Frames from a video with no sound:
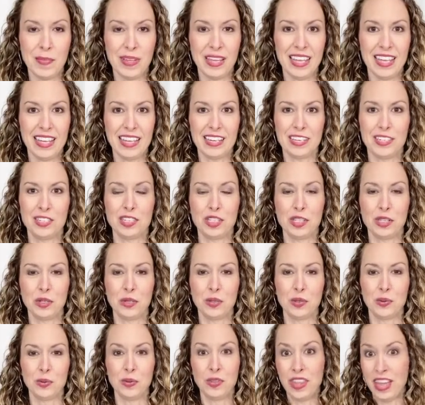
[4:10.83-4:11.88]

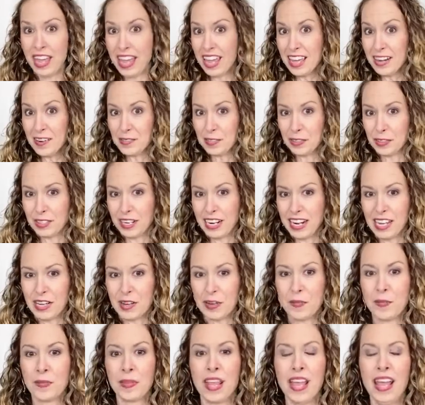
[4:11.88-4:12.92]
into the hand
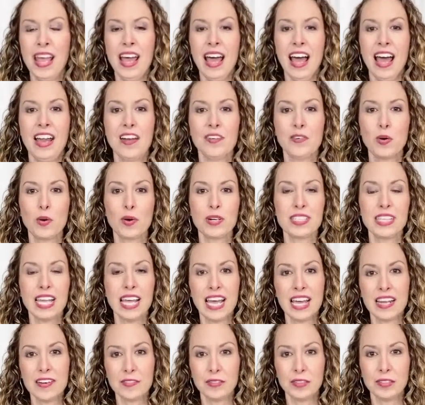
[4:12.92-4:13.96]
floreo. And of course the
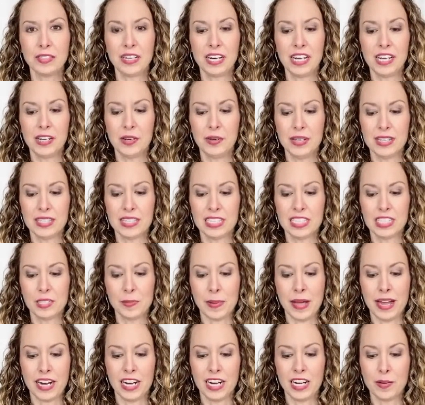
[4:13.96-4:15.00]
hand floreo is
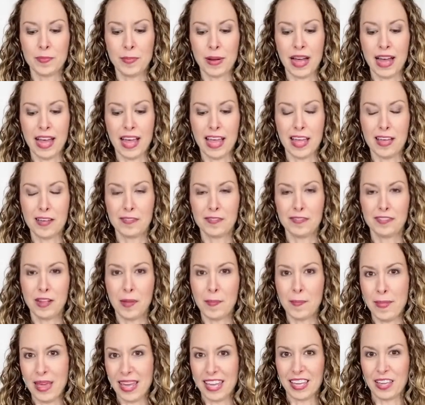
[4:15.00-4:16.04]
inspired by
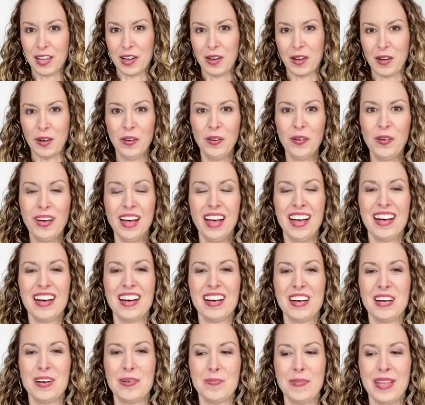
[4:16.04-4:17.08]
flamenco,
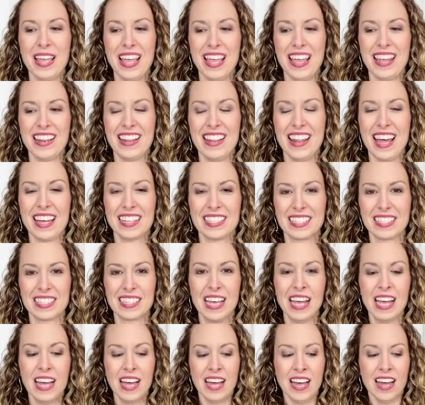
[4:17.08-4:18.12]
and that's
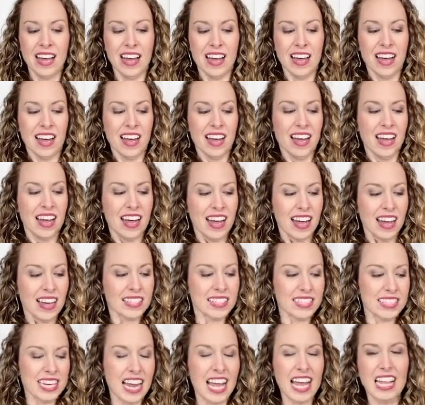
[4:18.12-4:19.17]
a
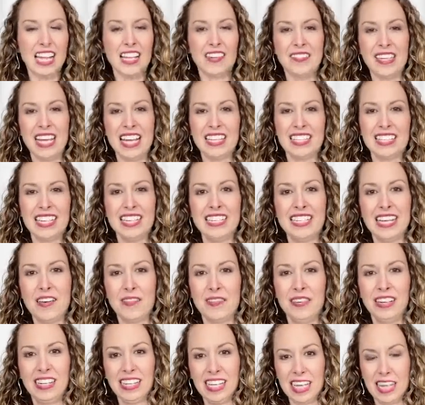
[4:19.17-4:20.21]
style of dance that
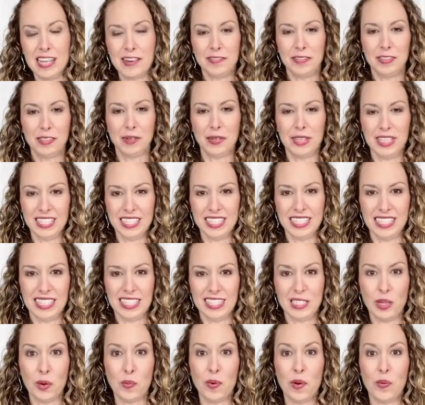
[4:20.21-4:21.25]
definitely
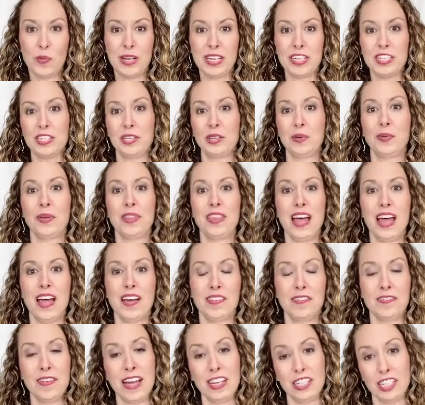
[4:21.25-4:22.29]
influences what we do with
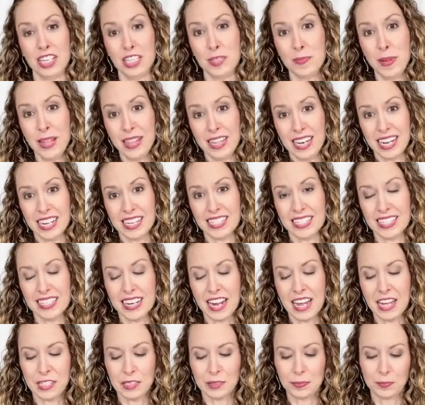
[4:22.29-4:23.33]
Fat Chance belly dance
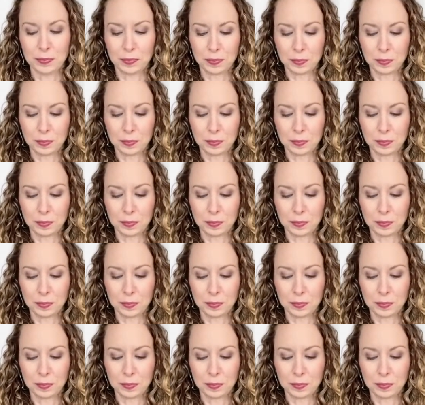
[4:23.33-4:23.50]
style.